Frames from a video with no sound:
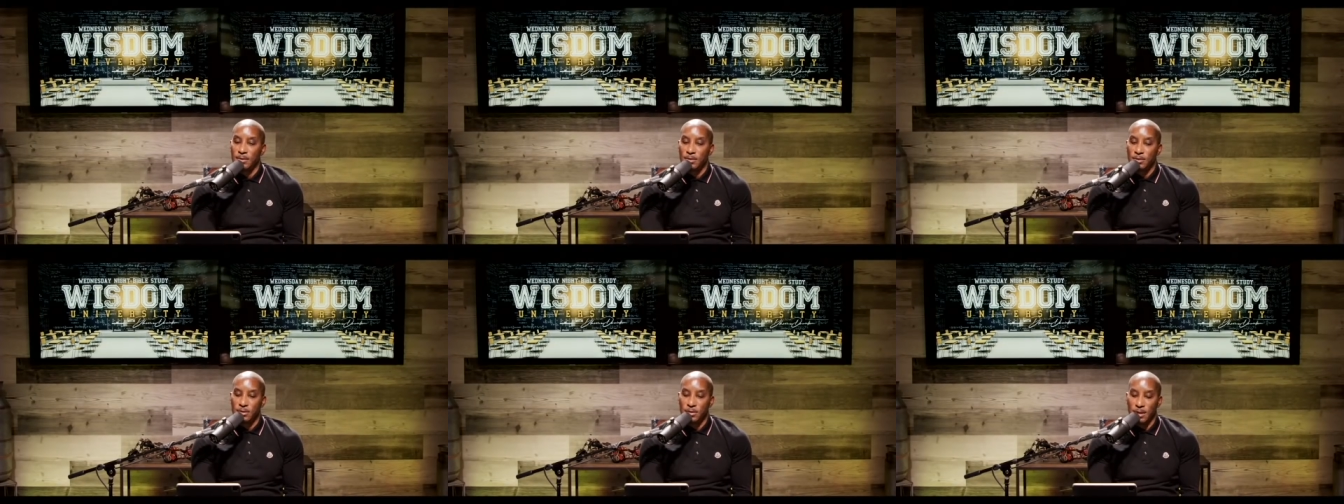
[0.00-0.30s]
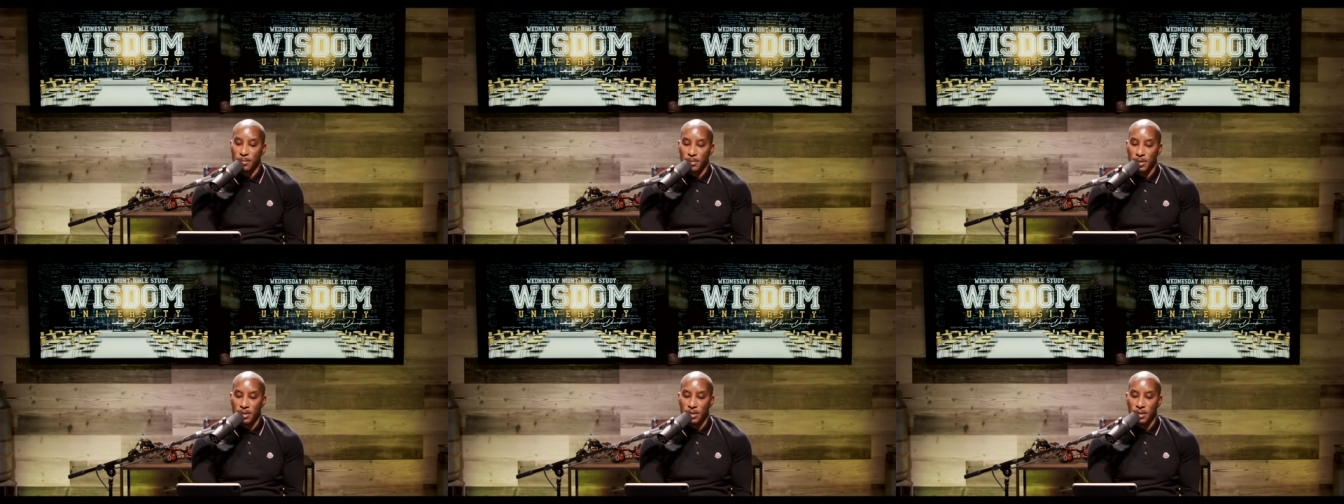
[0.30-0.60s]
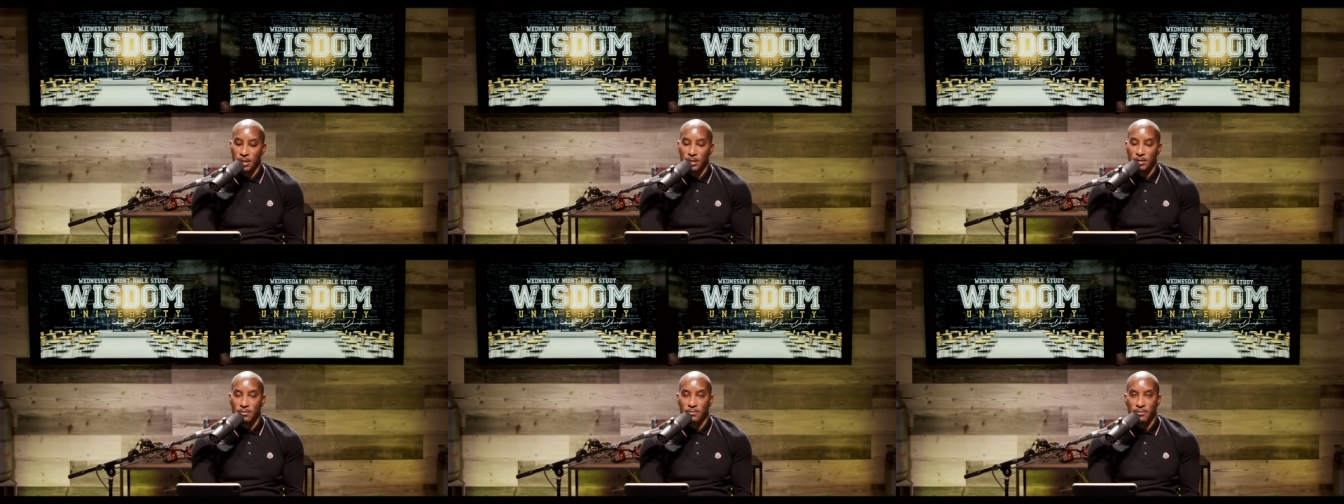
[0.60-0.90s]
some of
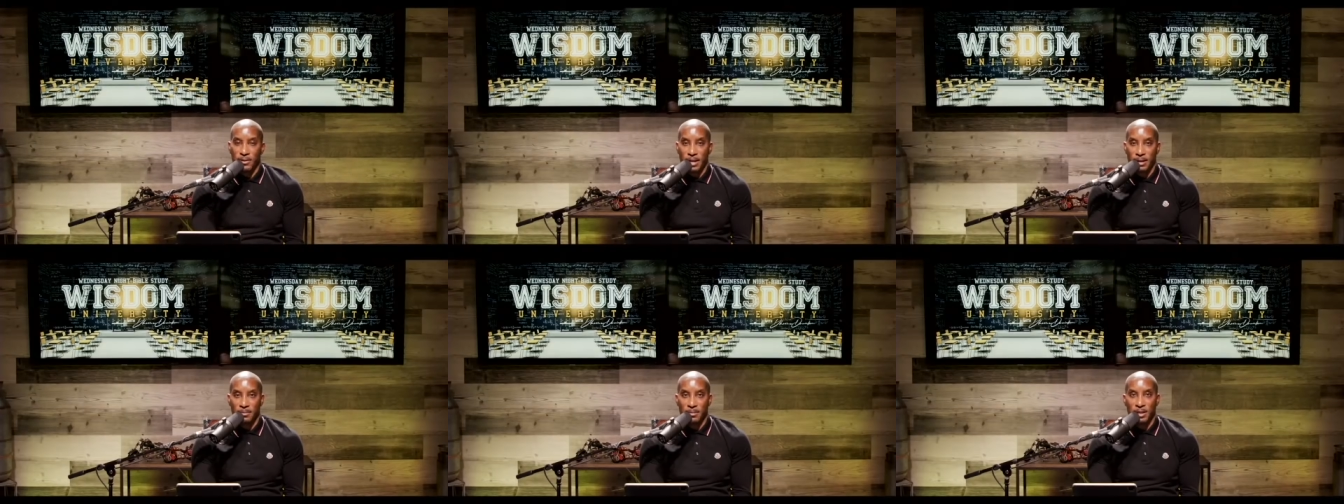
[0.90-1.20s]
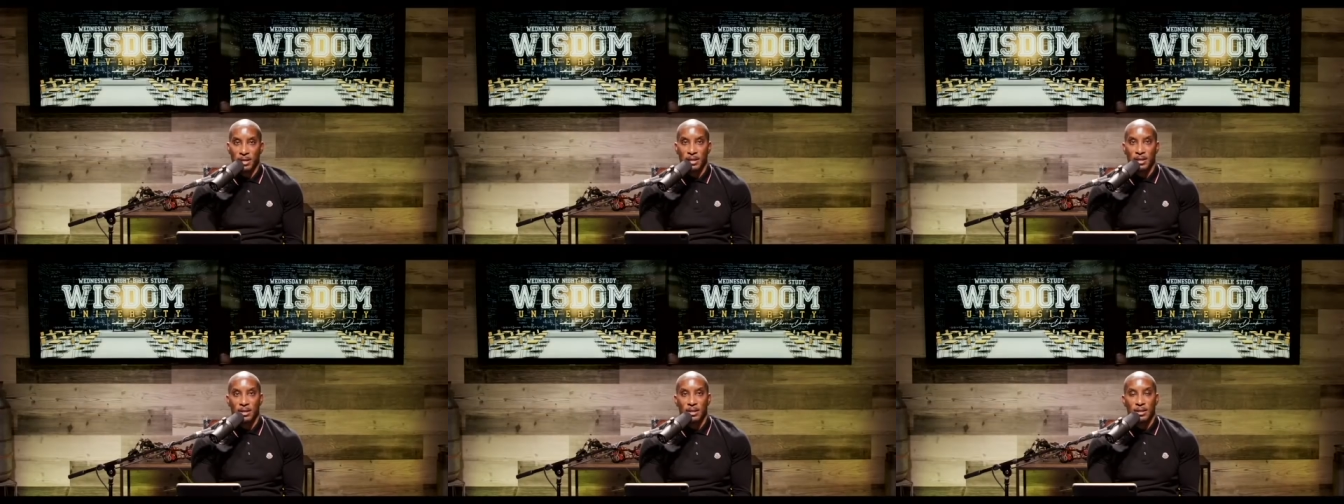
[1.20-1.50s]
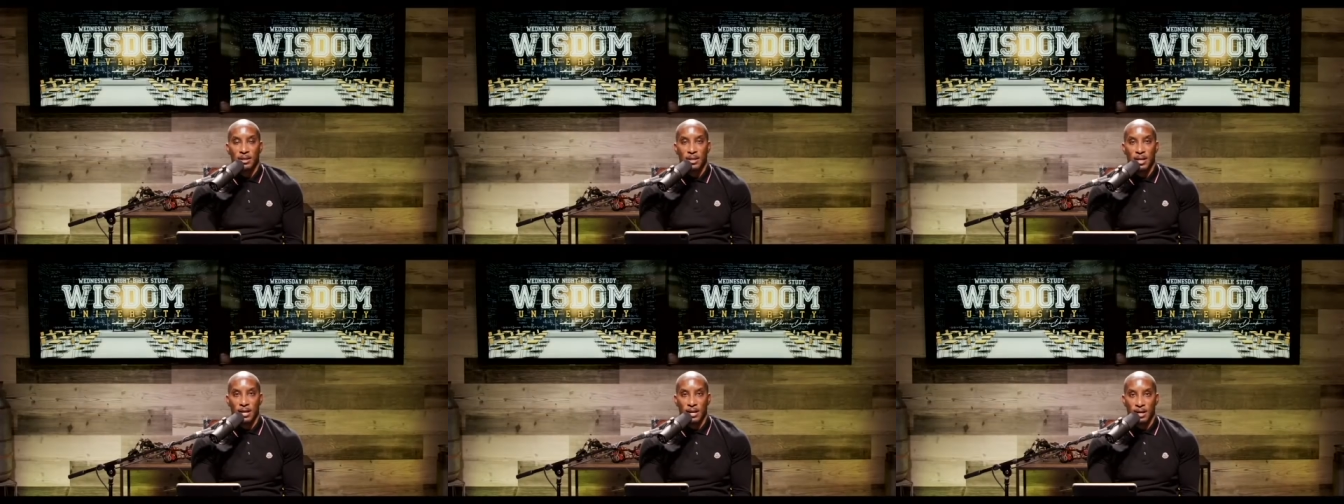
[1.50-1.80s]
these family
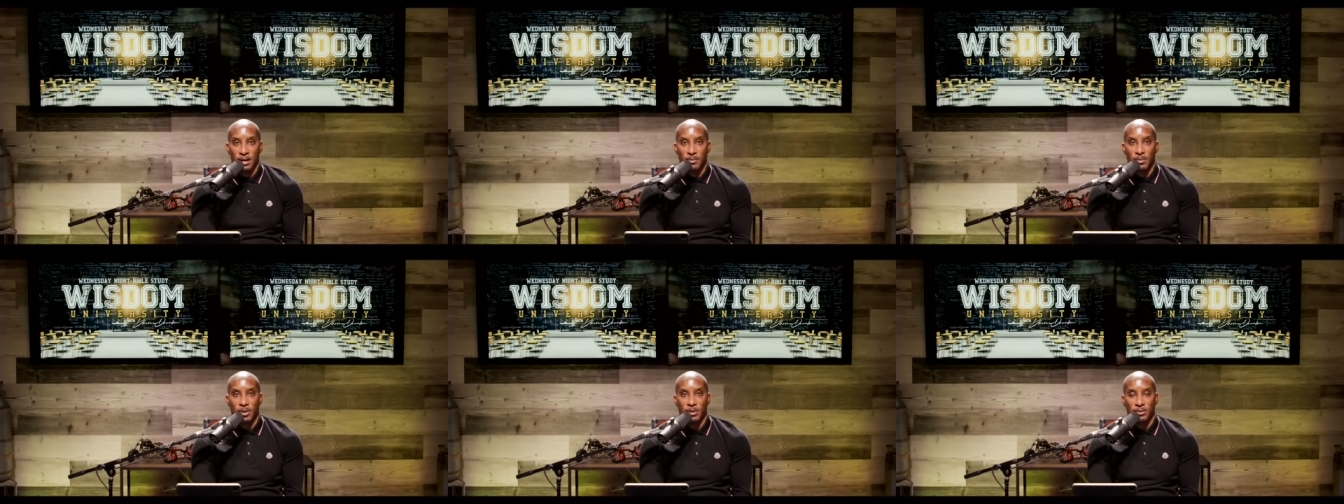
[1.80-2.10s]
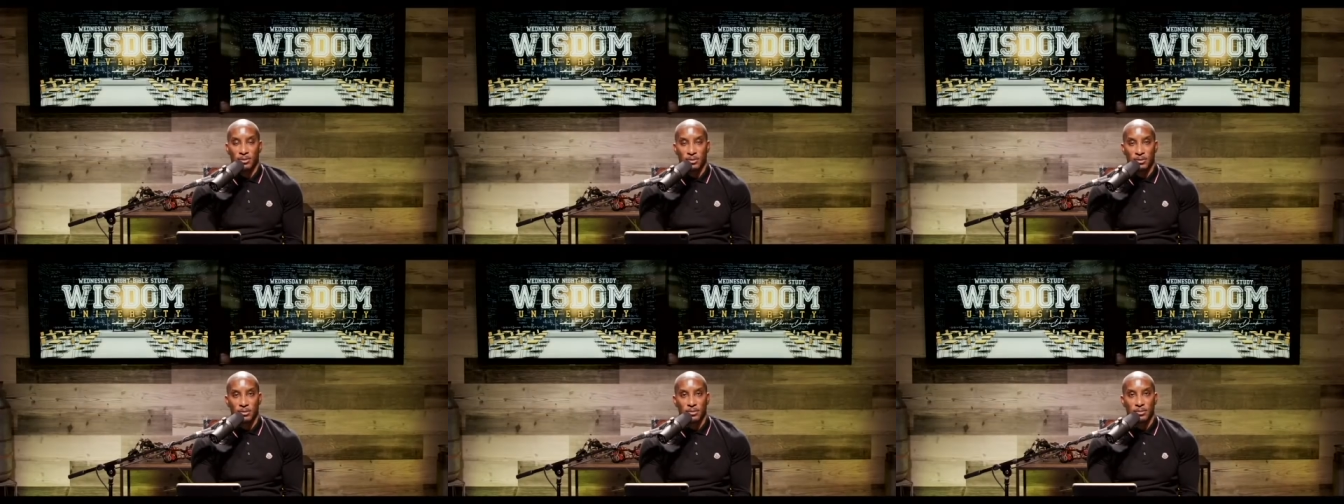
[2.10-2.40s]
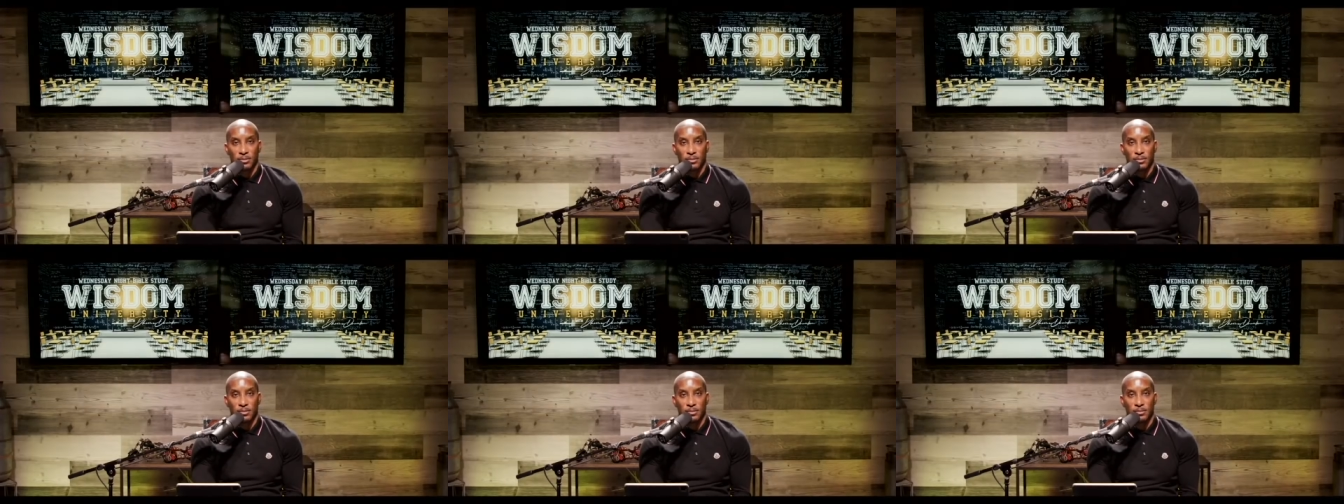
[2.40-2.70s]
dynamics.
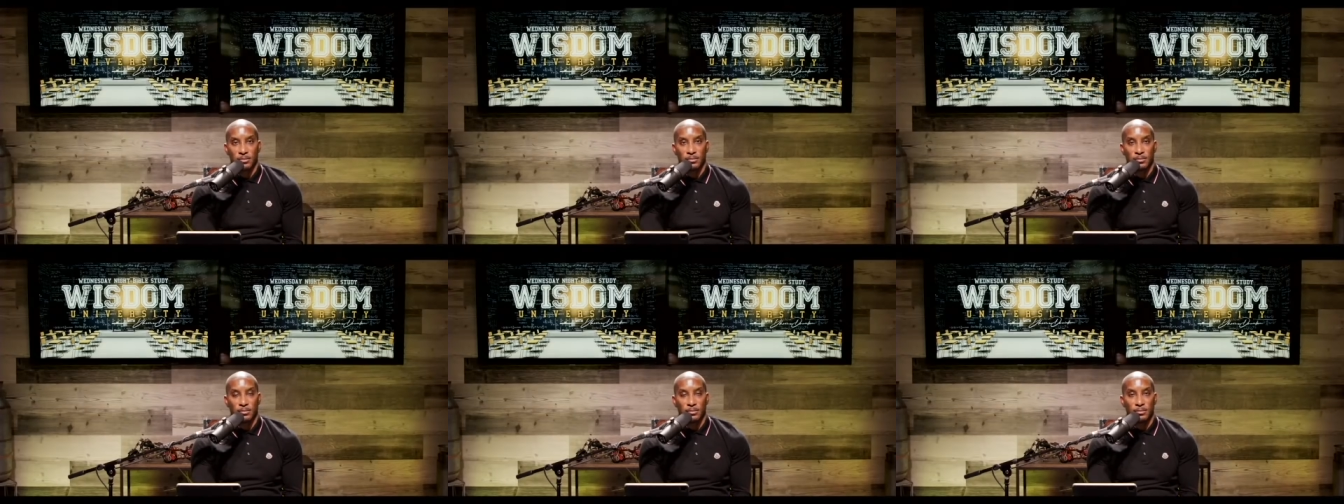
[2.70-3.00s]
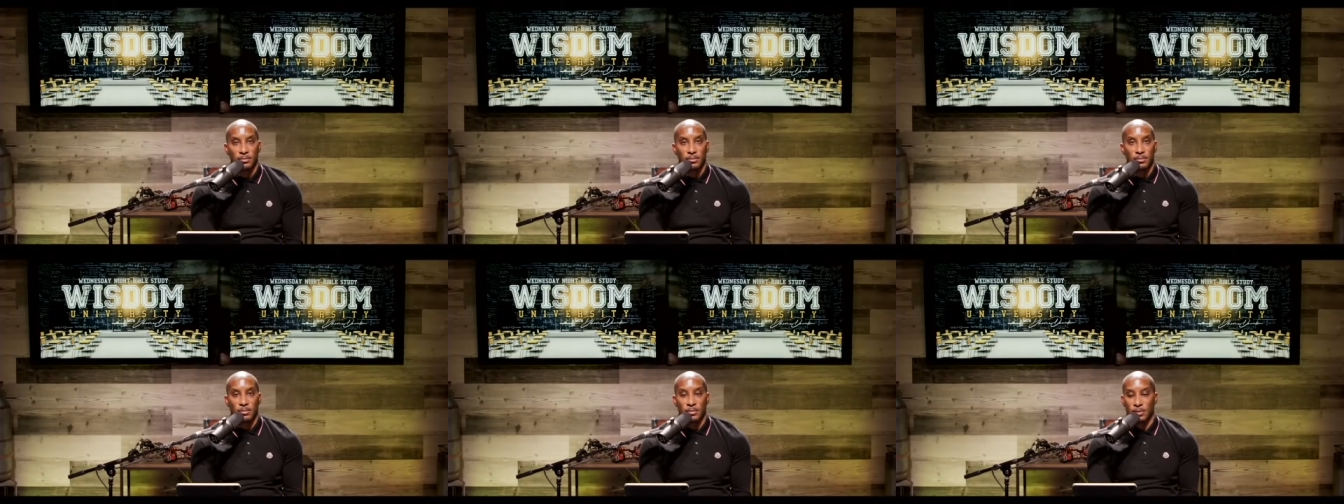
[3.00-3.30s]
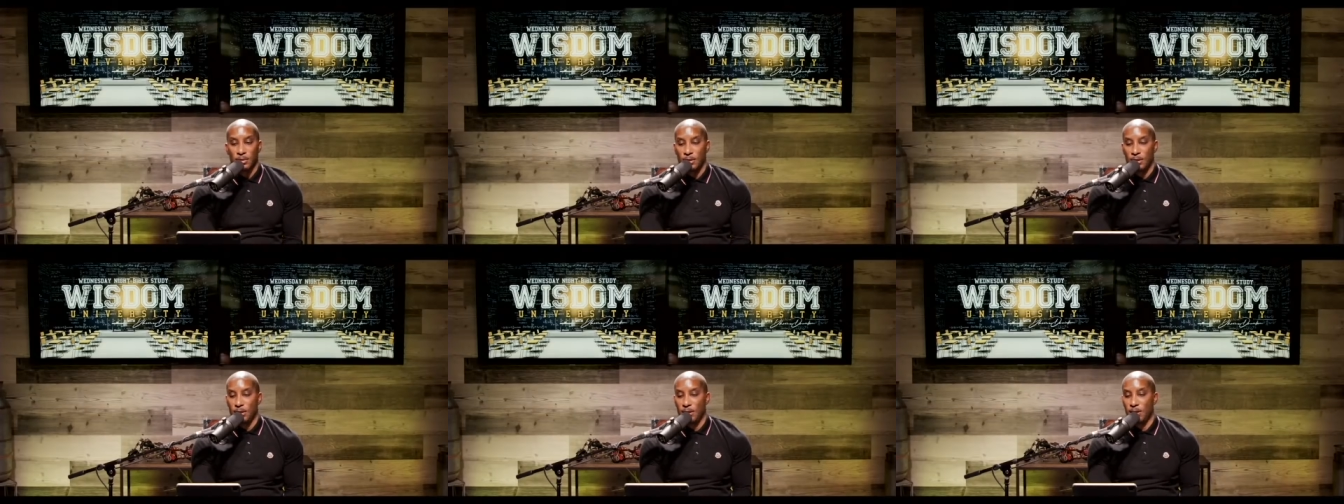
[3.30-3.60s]

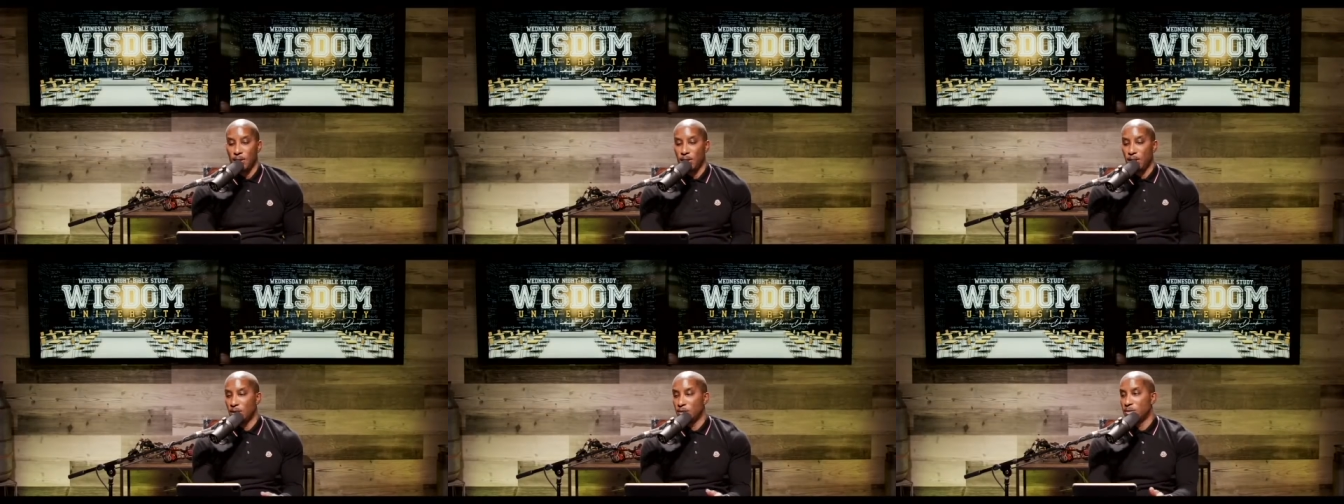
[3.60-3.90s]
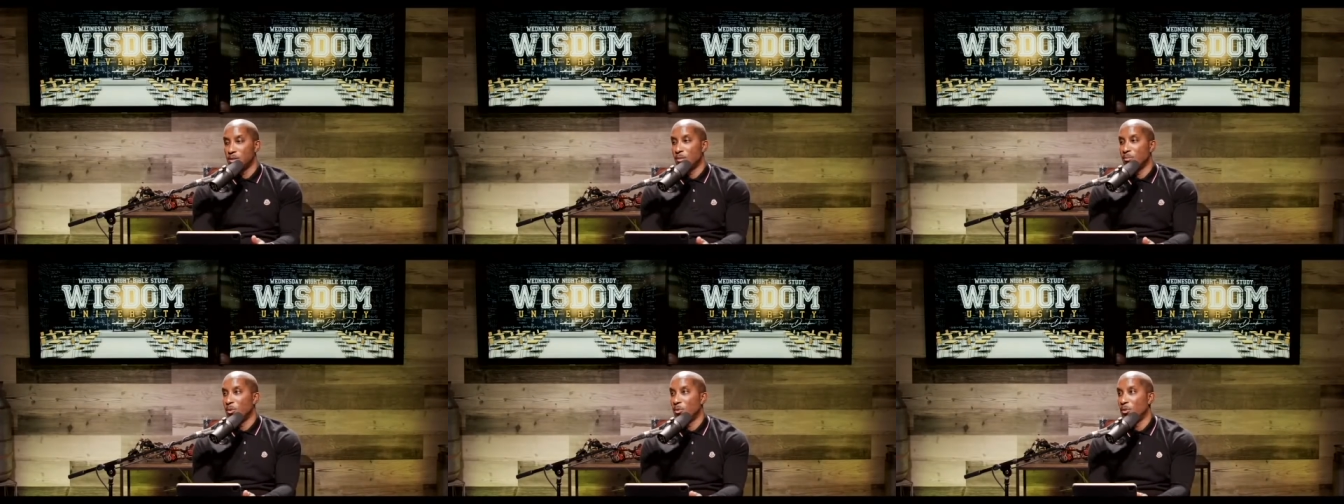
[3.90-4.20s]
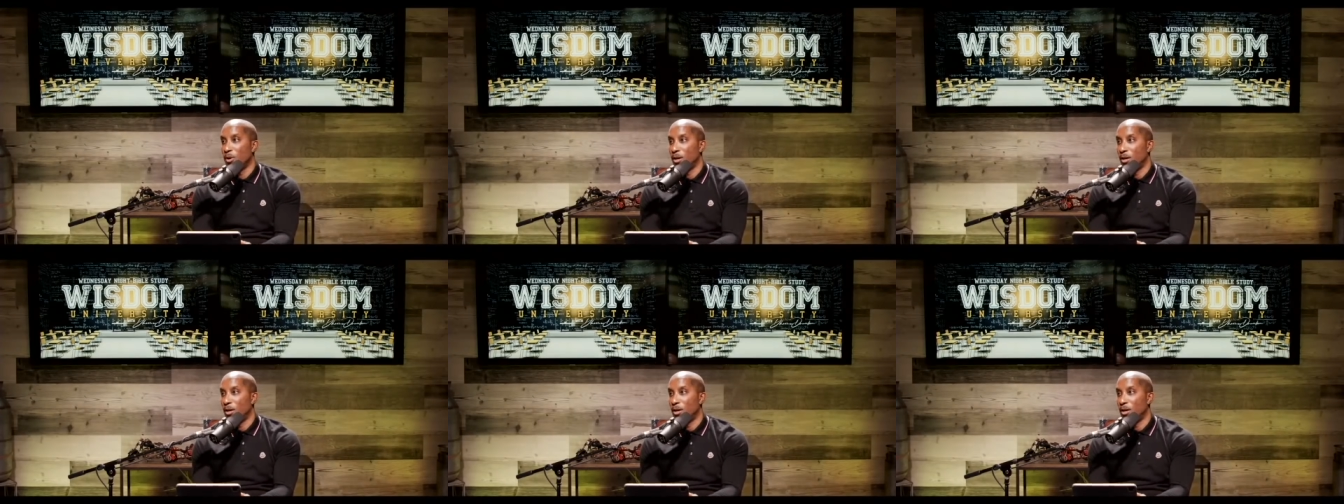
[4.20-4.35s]
Here's number